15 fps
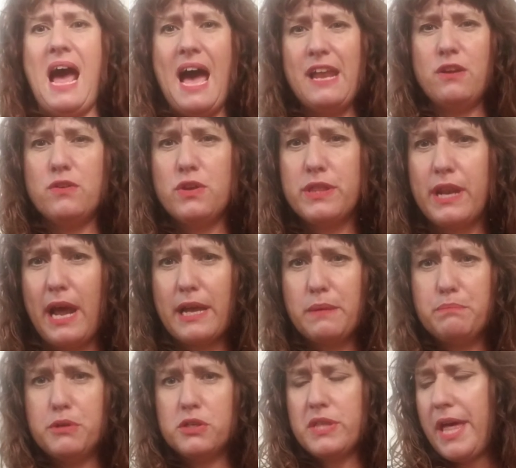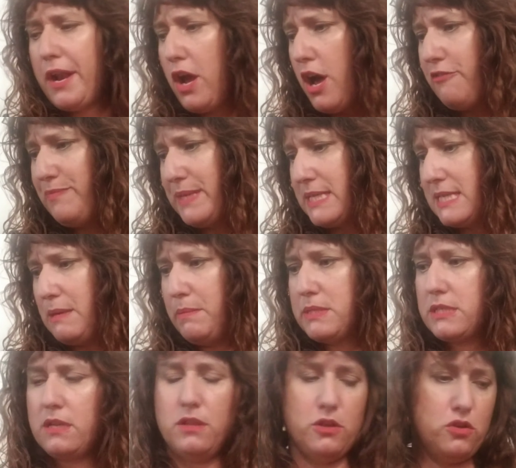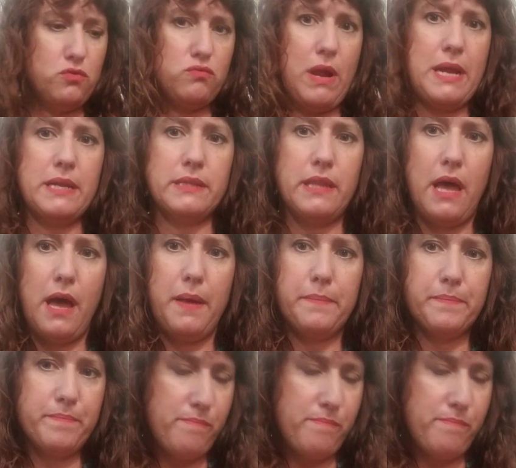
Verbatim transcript: I don't know that I could pull that off, but someone's gonna look great in that.